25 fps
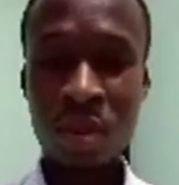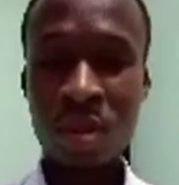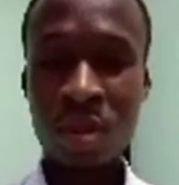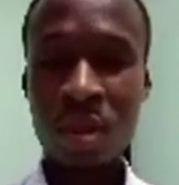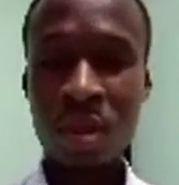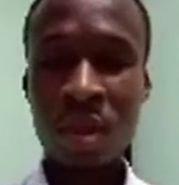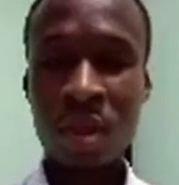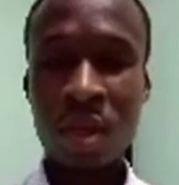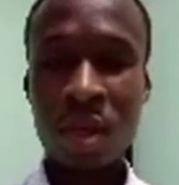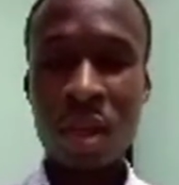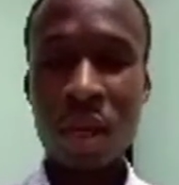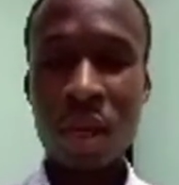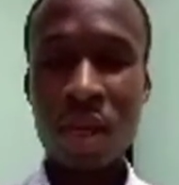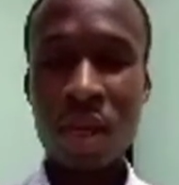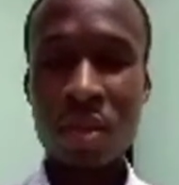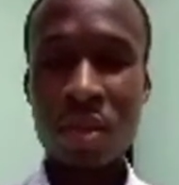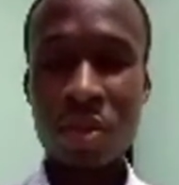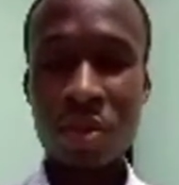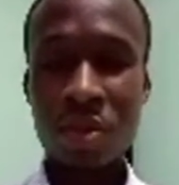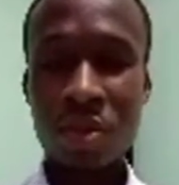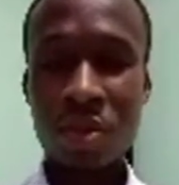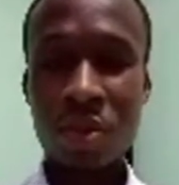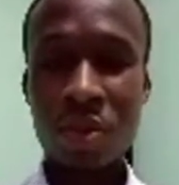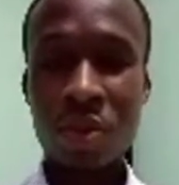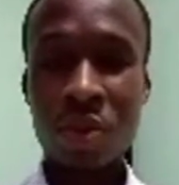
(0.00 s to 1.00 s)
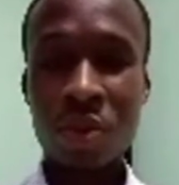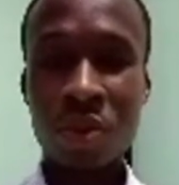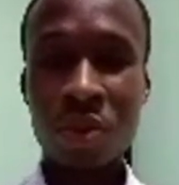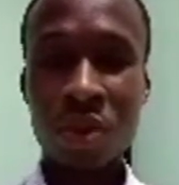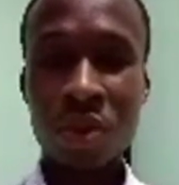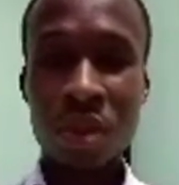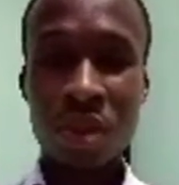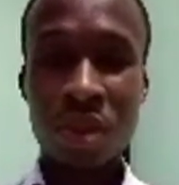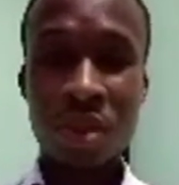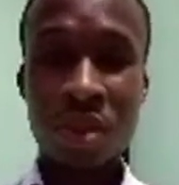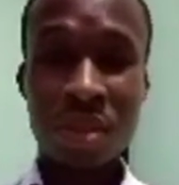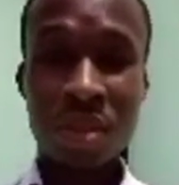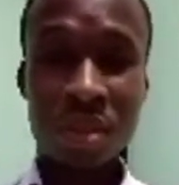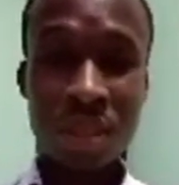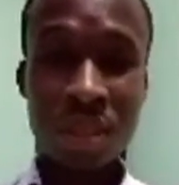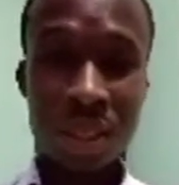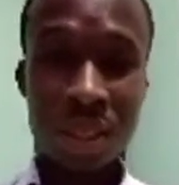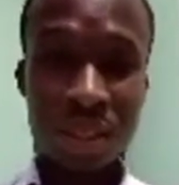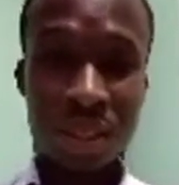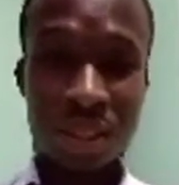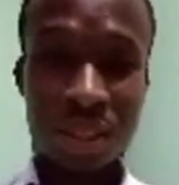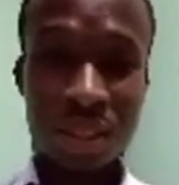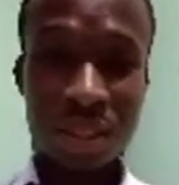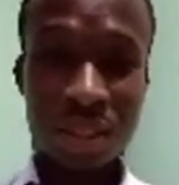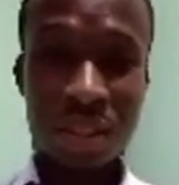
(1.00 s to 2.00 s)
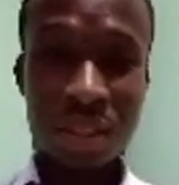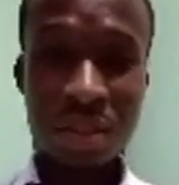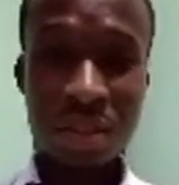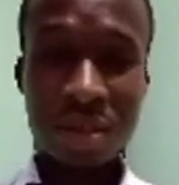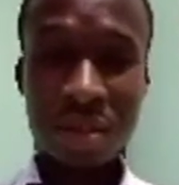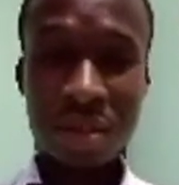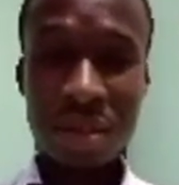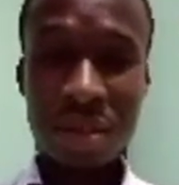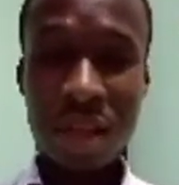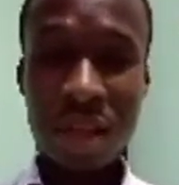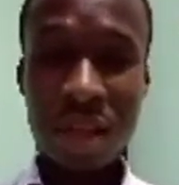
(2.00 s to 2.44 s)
and so scientists have